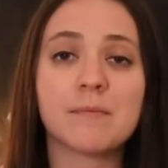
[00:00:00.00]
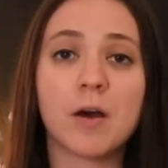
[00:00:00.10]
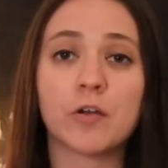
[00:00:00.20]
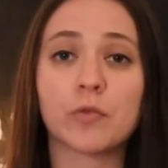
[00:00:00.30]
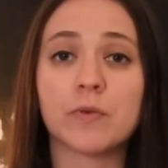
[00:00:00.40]

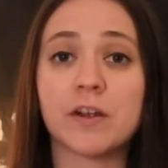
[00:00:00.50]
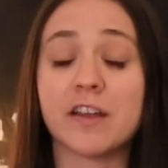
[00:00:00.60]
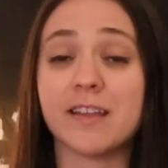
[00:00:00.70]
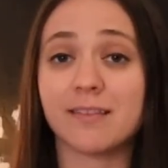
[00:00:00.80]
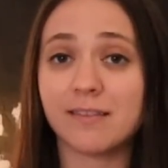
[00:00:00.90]
Model 3
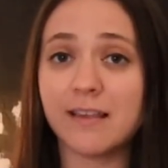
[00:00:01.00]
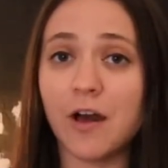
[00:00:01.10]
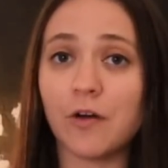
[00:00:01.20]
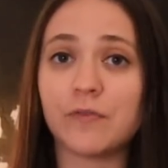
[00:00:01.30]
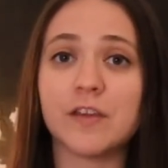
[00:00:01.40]

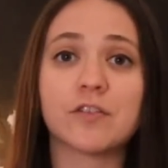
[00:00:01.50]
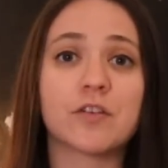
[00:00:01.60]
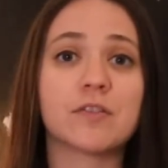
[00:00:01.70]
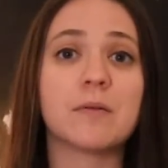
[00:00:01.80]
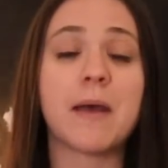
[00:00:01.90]
itself, these are
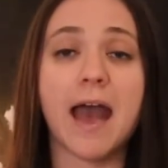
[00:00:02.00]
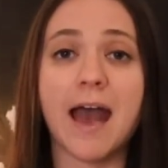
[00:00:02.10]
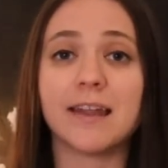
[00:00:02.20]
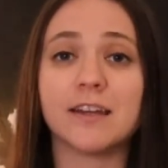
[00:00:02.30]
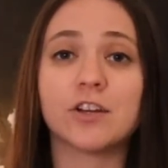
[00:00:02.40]
some
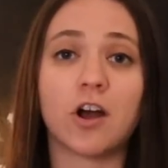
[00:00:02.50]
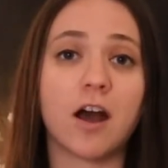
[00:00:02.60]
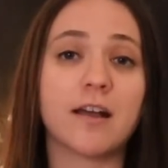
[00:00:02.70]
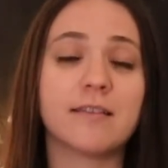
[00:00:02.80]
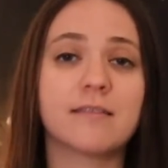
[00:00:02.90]
added
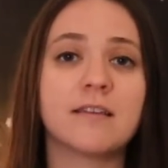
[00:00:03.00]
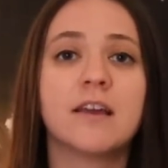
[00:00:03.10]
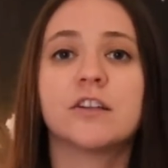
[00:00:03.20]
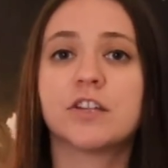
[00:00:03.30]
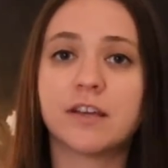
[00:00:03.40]
costs
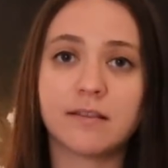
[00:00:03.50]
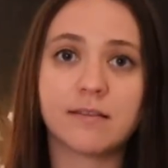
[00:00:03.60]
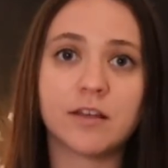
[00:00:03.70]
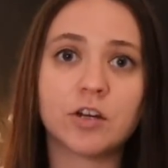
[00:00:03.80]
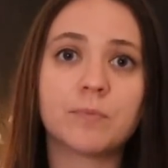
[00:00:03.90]
to
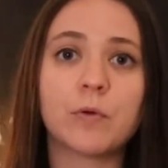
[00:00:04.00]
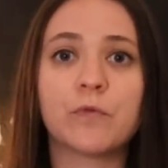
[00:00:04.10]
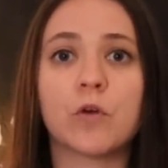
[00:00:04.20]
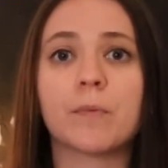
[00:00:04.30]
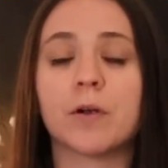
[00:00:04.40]
consider
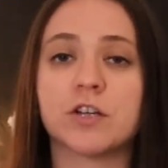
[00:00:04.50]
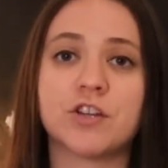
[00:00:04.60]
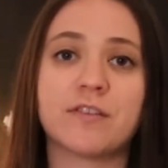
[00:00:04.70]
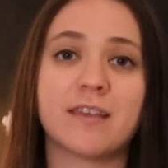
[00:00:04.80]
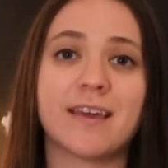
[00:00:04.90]
before
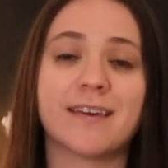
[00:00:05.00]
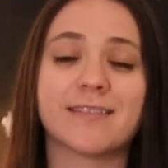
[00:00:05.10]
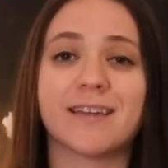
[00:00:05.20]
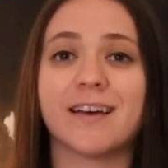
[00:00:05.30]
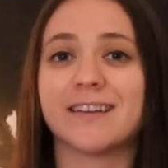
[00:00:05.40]
purchasing
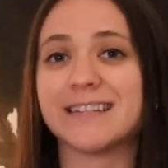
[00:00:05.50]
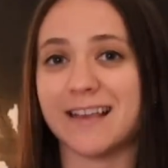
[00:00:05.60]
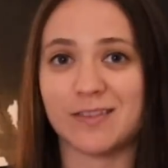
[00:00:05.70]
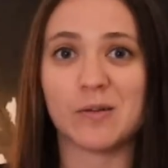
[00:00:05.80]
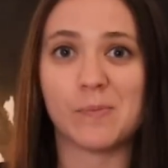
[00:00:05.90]
the
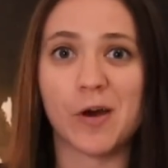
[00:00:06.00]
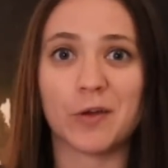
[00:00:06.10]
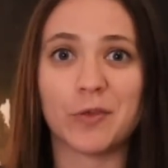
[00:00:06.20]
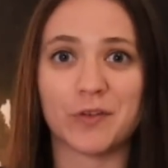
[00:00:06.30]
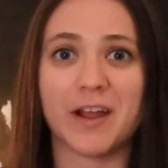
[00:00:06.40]
Tesla
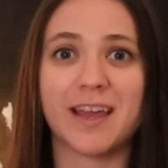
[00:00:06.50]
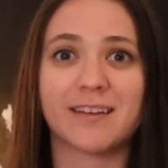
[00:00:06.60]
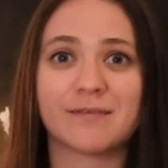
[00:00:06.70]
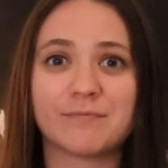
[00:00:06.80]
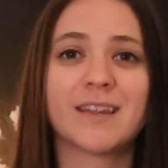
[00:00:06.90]
Model 3.
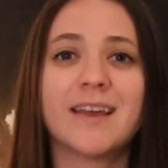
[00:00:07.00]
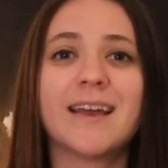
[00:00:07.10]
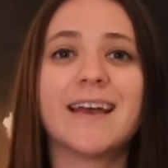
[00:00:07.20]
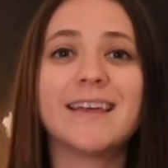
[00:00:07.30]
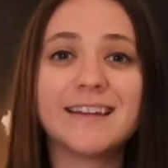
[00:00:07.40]

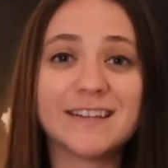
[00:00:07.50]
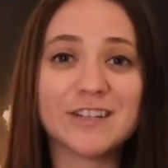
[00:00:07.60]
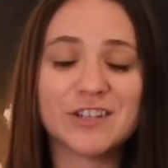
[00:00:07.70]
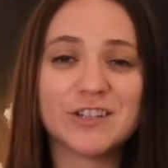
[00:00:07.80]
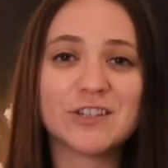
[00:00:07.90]
In
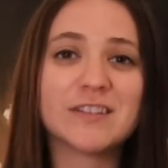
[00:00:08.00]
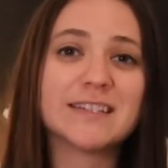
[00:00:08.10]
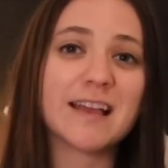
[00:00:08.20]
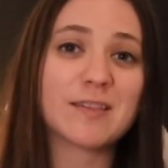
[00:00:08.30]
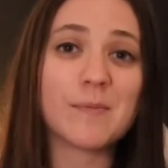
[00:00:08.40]
addition to the
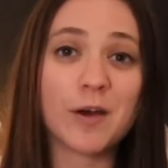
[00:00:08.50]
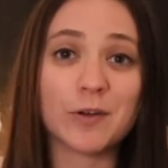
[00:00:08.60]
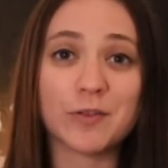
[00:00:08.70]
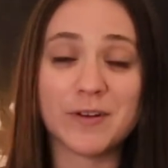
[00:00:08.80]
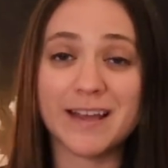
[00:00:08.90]
Tesla
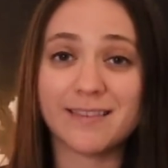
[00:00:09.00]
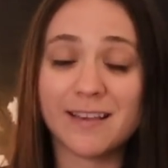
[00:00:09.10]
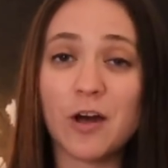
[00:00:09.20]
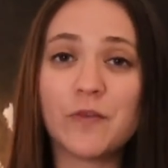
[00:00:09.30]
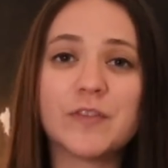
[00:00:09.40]
Model 3
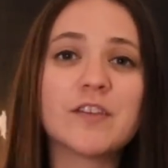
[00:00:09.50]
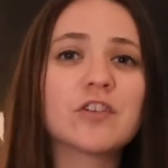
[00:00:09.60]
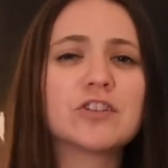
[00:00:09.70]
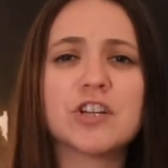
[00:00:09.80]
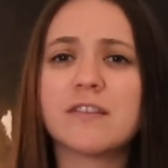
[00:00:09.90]
itself, these
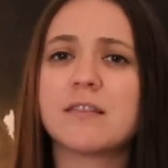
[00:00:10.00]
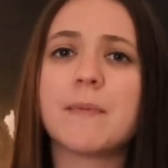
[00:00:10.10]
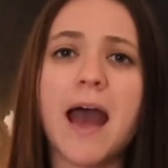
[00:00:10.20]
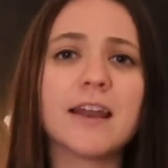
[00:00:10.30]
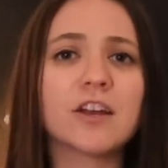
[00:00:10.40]
are just some
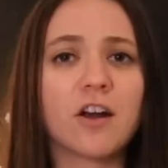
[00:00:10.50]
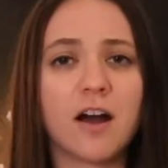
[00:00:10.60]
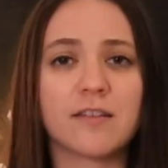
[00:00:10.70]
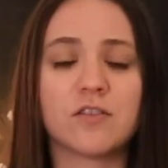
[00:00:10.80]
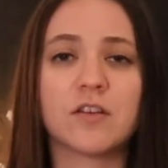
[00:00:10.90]
added
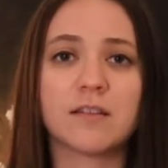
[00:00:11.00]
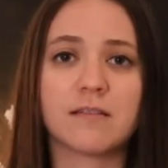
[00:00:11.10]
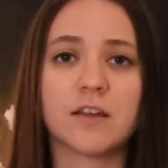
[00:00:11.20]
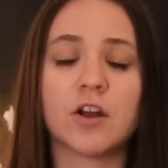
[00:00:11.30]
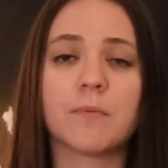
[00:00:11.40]
costs to
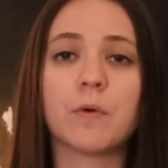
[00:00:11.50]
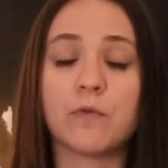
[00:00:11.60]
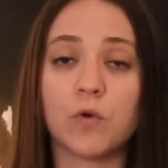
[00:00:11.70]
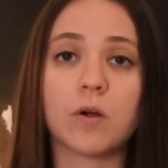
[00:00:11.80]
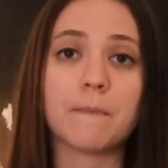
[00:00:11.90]
consider
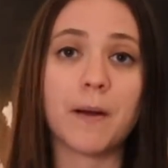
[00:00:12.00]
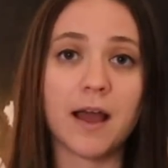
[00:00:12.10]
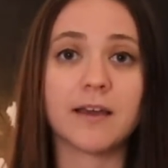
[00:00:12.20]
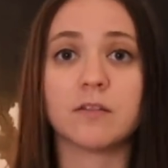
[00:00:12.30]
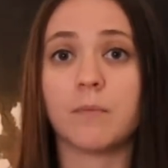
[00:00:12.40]
before
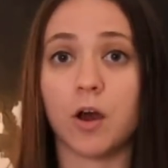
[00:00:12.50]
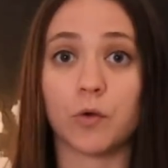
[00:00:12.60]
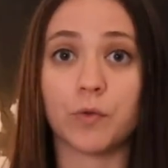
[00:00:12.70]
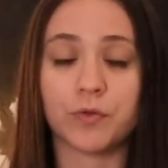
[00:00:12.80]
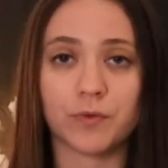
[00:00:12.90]
buying the
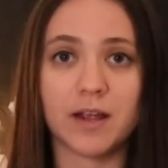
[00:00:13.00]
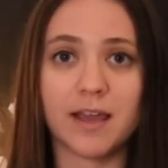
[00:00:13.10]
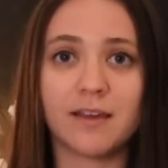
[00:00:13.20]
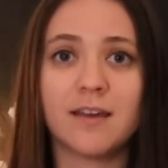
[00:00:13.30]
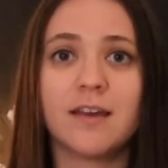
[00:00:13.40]
Model 3.